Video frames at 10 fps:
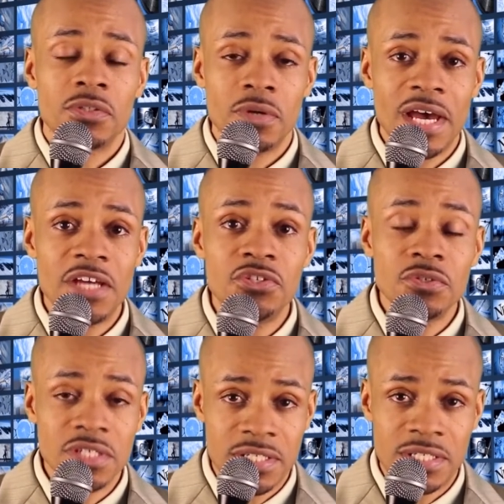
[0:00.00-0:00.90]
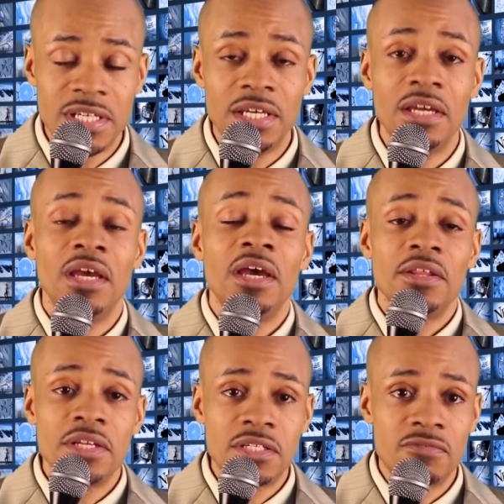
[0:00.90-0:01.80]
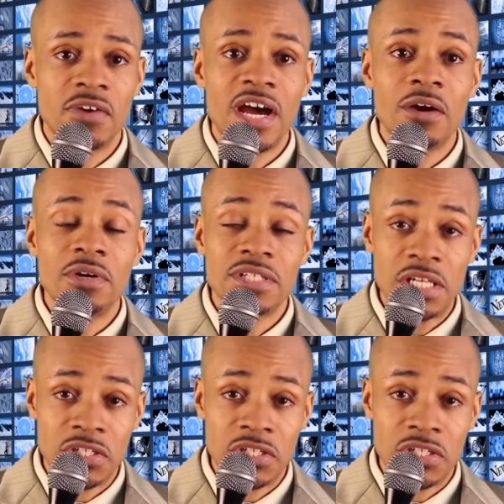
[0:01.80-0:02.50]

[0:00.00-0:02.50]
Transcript: So, as you can see, this virus